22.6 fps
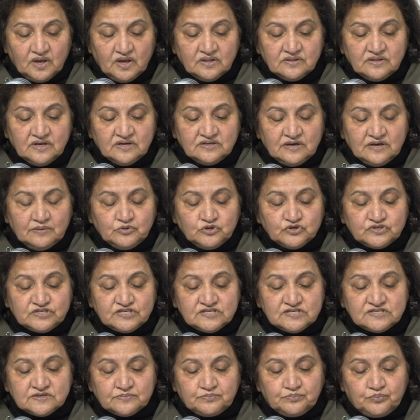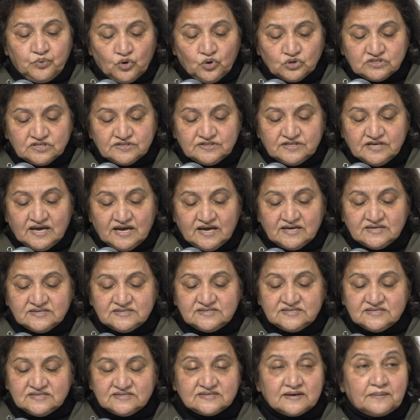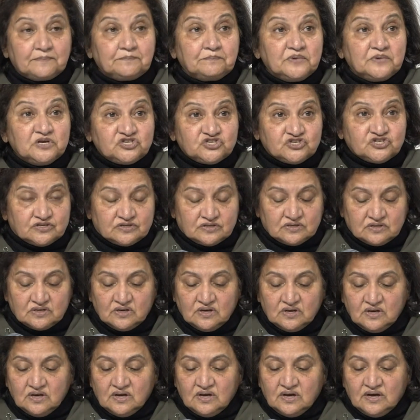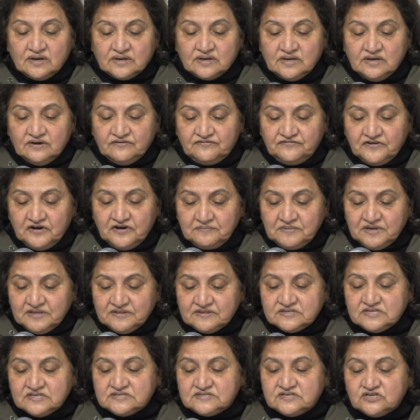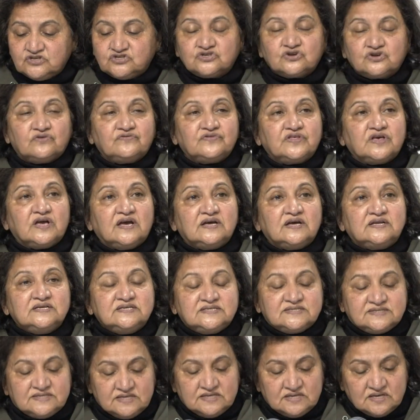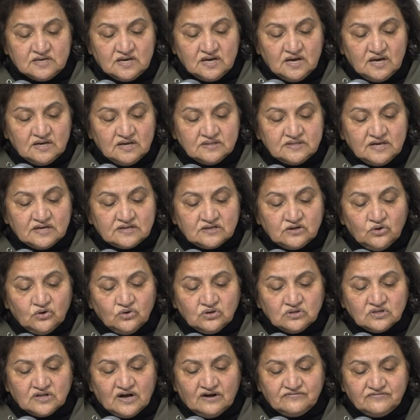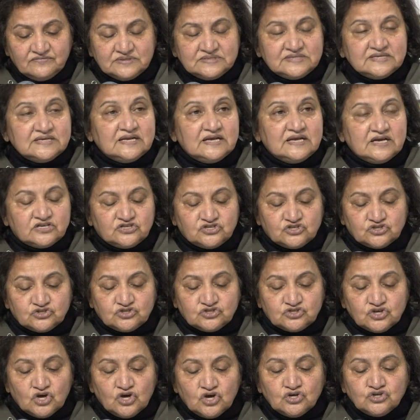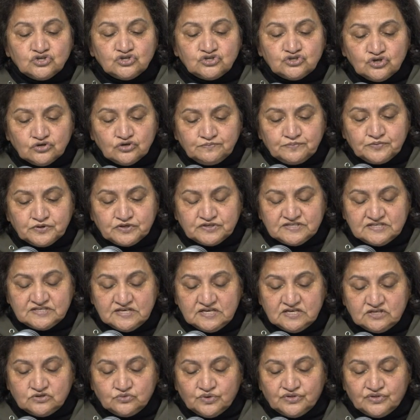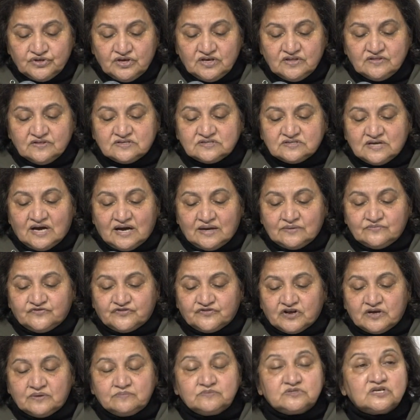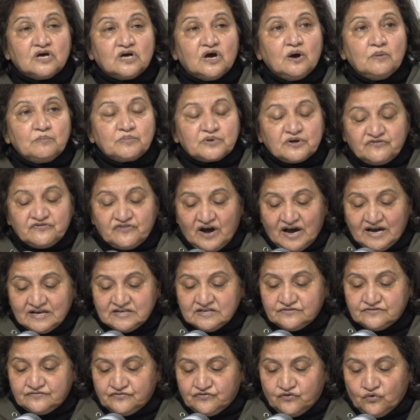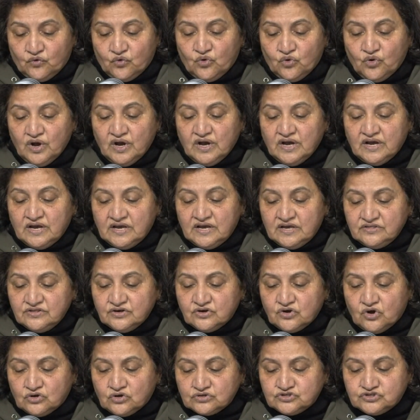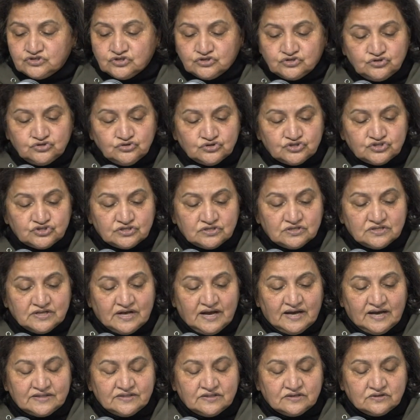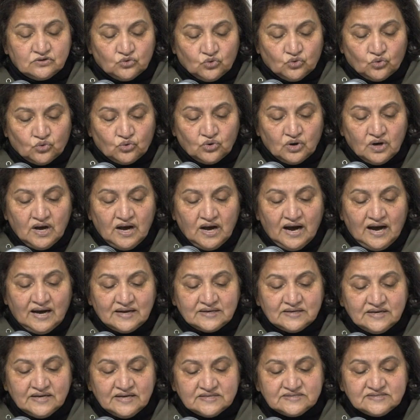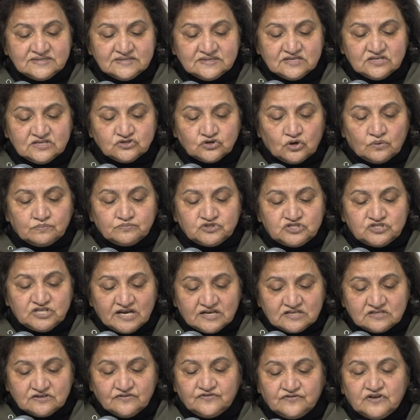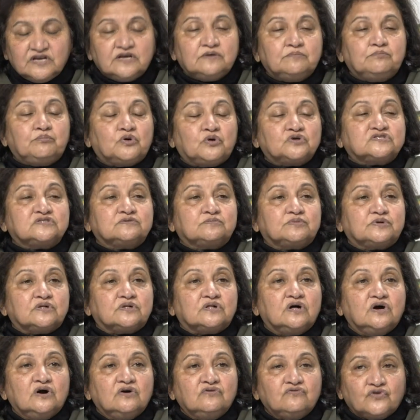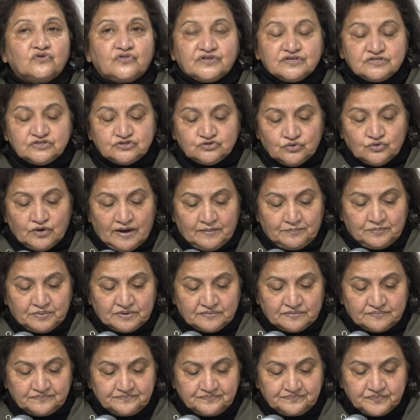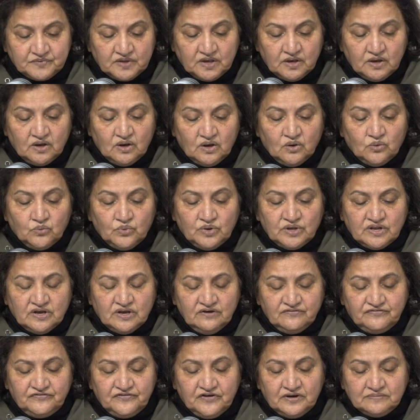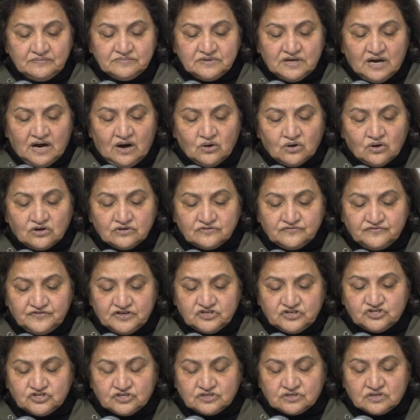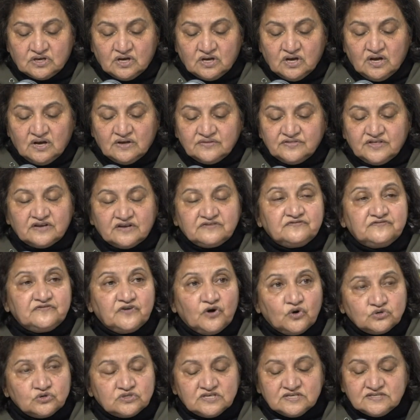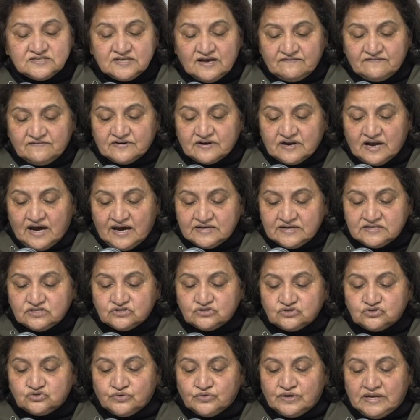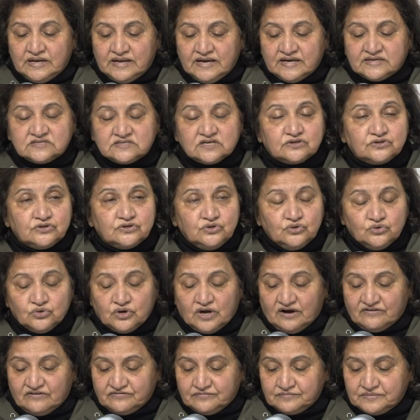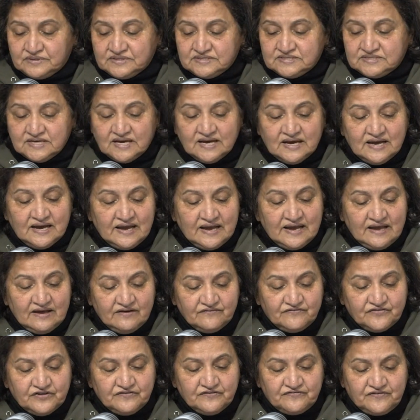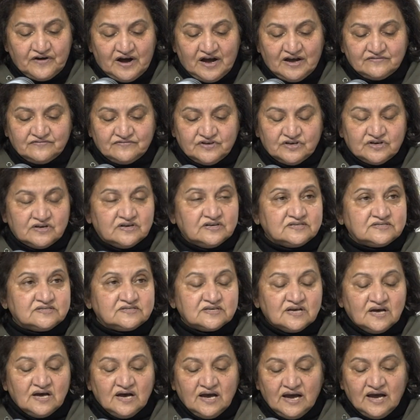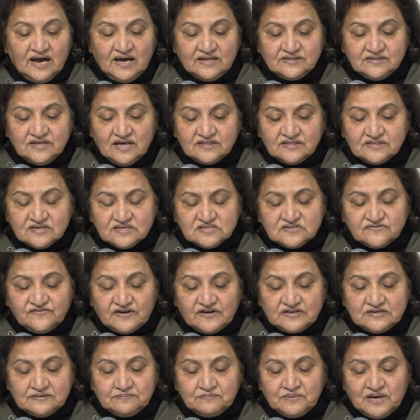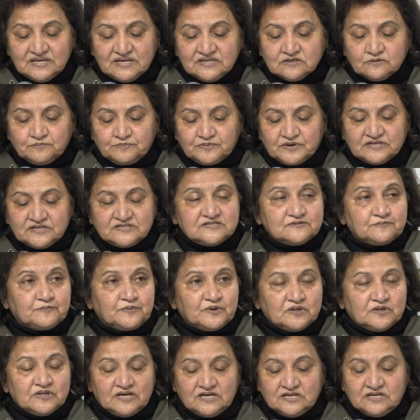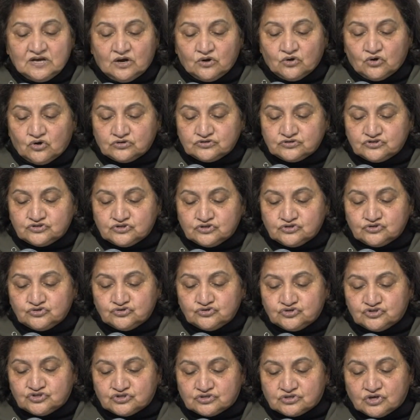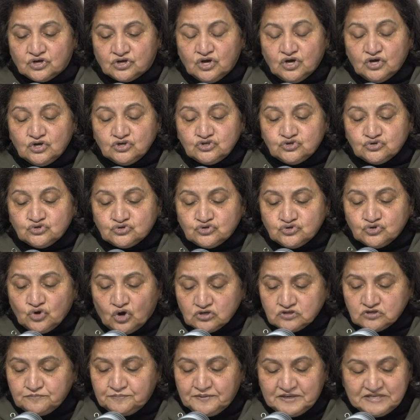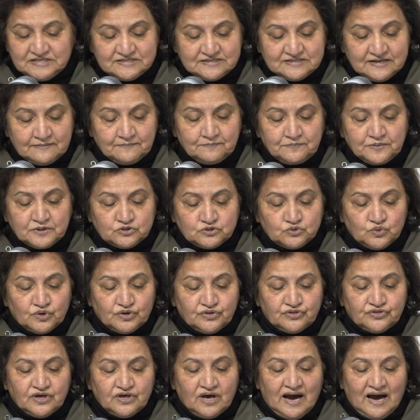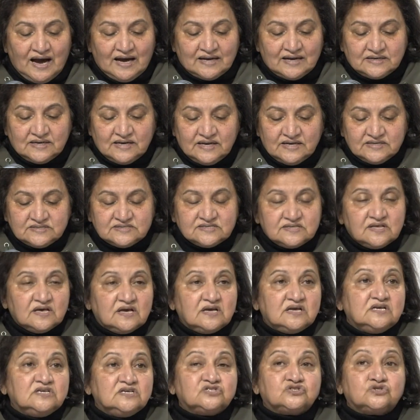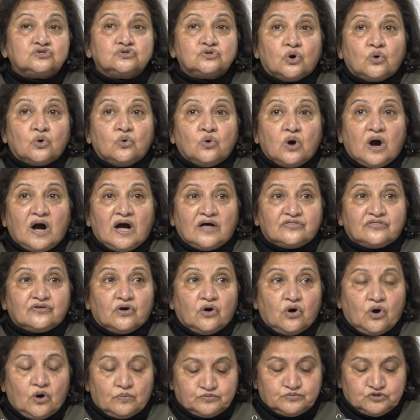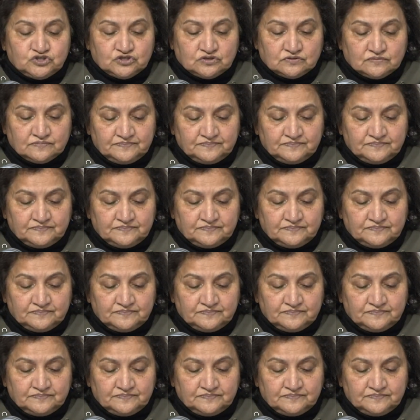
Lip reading: The NWC supported the ANC submission, reaffirming the decision of the NEC that local government elections should proceed within the timeframes provided for in the Constitutional and the law, unless it is objectively impossible for this to happen. We reaffirmed our conviction that voters have a right to elect a new government every 5 years, and that this fundamental principle in our Constitution should not be tempered with unless there is no other option.